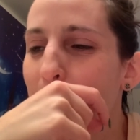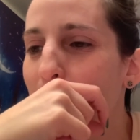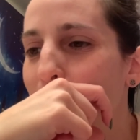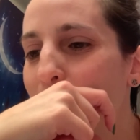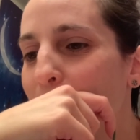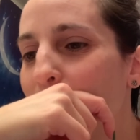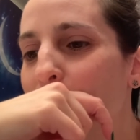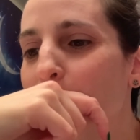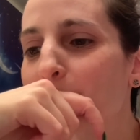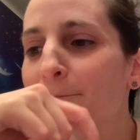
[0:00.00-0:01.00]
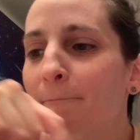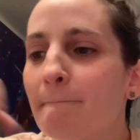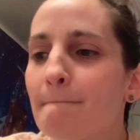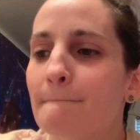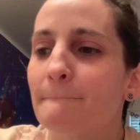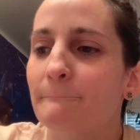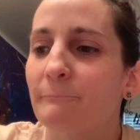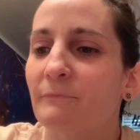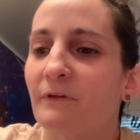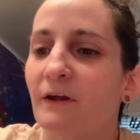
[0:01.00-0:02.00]
All right, so what are we trying
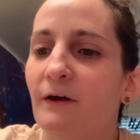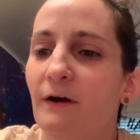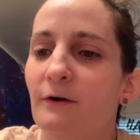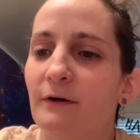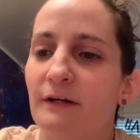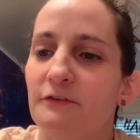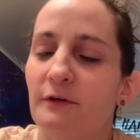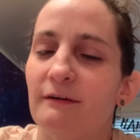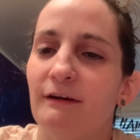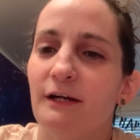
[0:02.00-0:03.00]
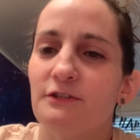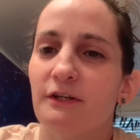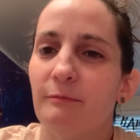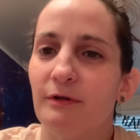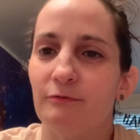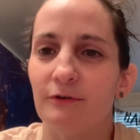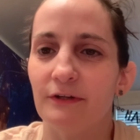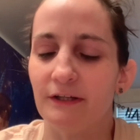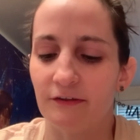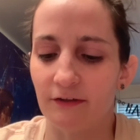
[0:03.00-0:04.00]
next? Okay, so I've actually been
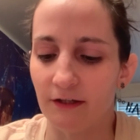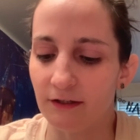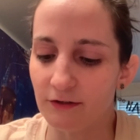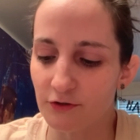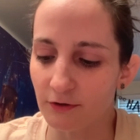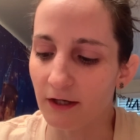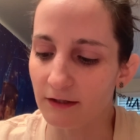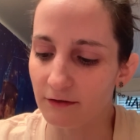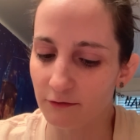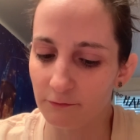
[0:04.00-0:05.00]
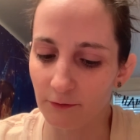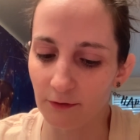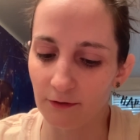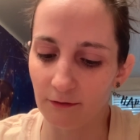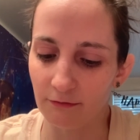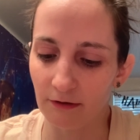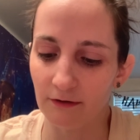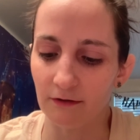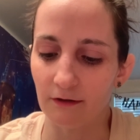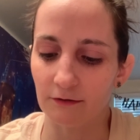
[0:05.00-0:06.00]
really excited to try this for a very
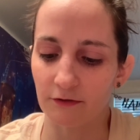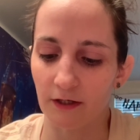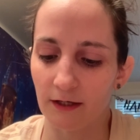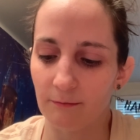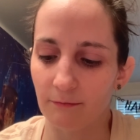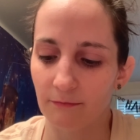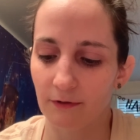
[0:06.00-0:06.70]
long time.